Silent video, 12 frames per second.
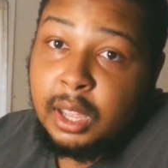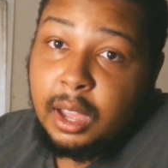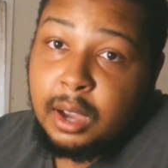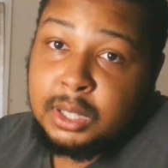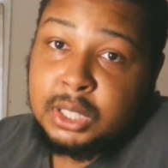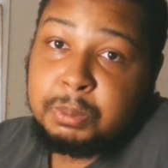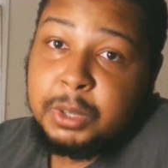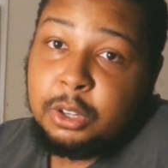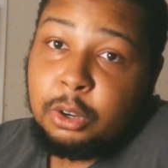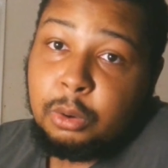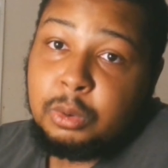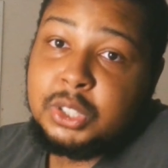as
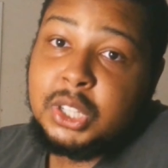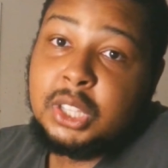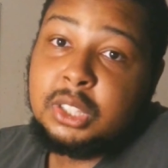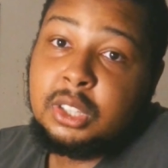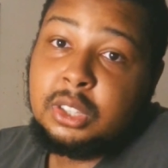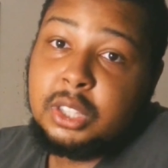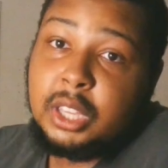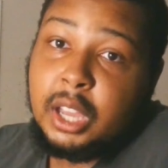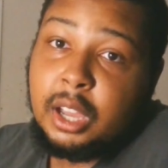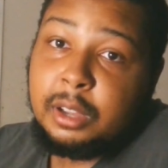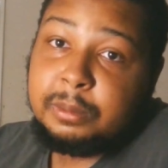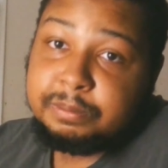Peter was in
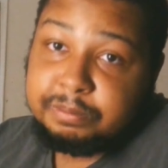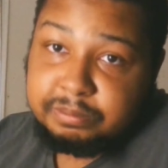the